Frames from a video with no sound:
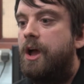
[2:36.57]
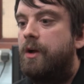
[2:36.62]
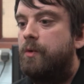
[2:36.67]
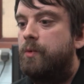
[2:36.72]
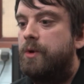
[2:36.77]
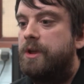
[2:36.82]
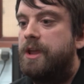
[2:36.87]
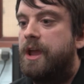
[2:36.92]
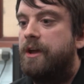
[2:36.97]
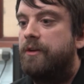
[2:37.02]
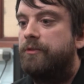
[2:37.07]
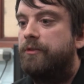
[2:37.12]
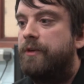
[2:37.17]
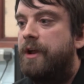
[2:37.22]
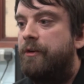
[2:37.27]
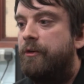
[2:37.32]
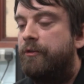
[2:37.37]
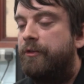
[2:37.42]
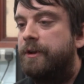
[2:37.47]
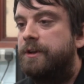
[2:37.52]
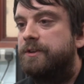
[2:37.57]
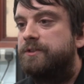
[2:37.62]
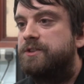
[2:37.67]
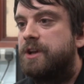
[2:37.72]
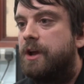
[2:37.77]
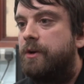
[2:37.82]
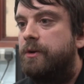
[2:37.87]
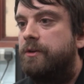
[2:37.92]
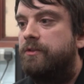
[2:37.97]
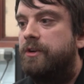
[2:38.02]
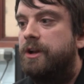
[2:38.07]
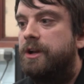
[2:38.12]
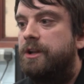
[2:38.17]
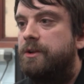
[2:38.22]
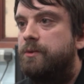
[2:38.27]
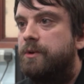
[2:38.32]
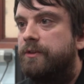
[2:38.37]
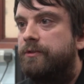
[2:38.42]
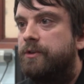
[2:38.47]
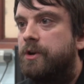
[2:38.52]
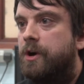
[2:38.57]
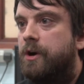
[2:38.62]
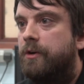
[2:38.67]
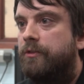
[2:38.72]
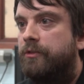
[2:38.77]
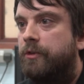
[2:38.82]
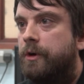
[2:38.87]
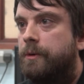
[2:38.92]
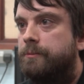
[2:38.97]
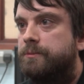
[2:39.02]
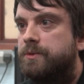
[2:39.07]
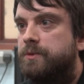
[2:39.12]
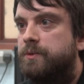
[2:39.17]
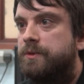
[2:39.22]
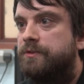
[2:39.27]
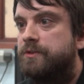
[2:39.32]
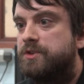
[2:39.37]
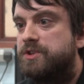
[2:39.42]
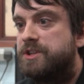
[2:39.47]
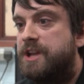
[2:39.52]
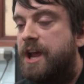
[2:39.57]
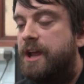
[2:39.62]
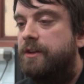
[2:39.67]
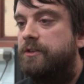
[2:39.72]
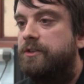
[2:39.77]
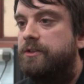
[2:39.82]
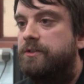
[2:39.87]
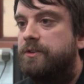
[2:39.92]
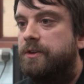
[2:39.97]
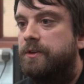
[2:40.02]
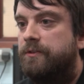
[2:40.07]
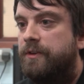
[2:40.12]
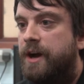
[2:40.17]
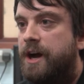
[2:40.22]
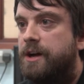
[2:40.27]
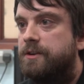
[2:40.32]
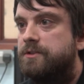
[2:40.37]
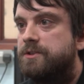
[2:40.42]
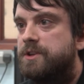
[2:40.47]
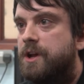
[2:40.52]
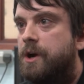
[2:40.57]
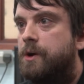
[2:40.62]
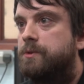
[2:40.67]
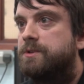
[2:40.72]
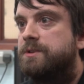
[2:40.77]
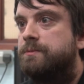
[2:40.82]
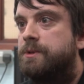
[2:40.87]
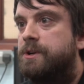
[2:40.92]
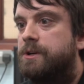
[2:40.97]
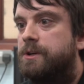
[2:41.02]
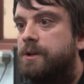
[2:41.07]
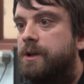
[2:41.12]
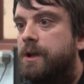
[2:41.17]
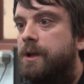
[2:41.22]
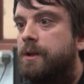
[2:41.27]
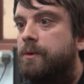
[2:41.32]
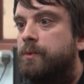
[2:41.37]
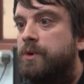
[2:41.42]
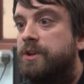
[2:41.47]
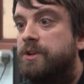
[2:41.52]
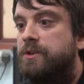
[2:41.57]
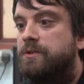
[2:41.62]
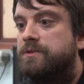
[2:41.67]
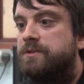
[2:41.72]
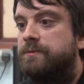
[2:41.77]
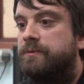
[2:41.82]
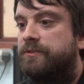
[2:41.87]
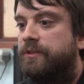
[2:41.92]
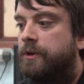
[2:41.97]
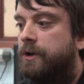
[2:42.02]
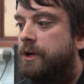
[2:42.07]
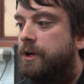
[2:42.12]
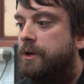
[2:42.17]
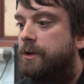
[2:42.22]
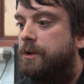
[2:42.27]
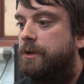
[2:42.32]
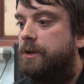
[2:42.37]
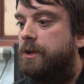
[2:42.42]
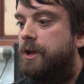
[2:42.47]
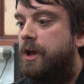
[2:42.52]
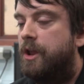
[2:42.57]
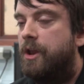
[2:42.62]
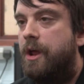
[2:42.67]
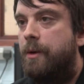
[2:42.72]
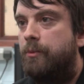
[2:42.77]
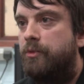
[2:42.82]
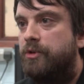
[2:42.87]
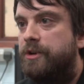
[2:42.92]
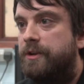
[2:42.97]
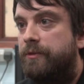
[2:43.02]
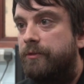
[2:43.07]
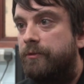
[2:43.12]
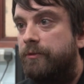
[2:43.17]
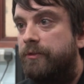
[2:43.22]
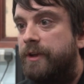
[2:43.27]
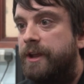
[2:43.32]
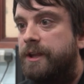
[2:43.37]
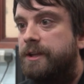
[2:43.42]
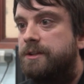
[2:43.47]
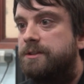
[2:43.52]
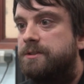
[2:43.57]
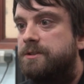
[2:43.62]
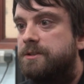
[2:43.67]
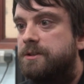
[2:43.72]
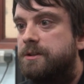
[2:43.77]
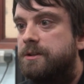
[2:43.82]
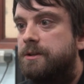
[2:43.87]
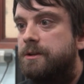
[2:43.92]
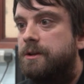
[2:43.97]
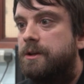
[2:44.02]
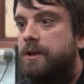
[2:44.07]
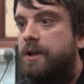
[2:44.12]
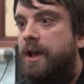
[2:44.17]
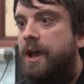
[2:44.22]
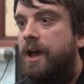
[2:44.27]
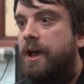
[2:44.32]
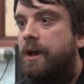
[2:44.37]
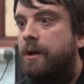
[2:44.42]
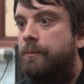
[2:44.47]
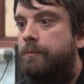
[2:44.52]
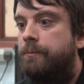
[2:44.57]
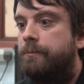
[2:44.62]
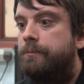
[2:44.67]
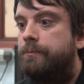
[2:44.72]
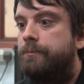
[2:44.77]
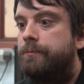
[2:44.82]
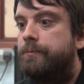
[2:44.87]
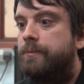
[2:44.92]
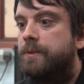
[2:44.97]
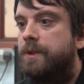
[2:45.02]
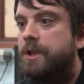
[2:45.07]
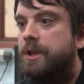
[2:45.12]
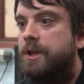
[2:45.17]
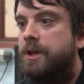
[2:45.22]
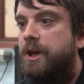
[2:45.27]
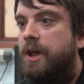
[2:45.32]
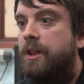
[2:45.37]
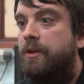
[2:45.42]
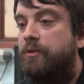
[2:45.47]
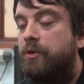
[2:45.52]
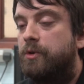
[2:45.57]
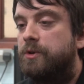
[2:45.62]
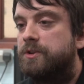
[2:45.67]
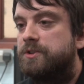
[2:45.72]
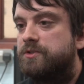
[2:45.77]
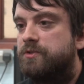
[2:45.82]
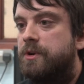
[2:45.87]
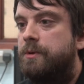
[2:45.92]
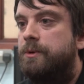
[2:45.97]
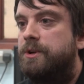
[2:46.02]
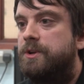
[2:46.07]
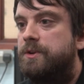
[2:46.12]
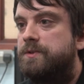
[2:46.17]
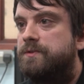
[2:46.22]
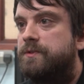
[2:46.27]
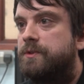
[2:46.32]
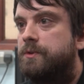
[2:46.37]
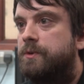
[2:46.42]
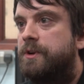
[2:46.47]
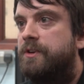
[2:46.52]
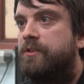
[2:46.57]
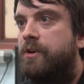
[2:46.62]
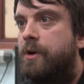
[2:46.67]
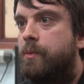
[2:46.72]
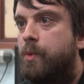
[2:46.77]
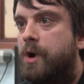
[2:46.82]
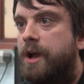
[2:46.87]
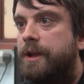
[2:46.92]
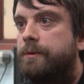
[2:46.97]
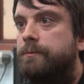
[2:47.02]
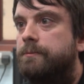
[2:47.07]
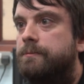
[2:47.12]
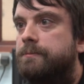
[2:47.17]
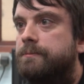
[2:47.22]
Uh, we have everything that's going really. We've got from we've got standard, advanced, ultimate. We use them for a number of different things, um, and they're all extremely useful in their own way.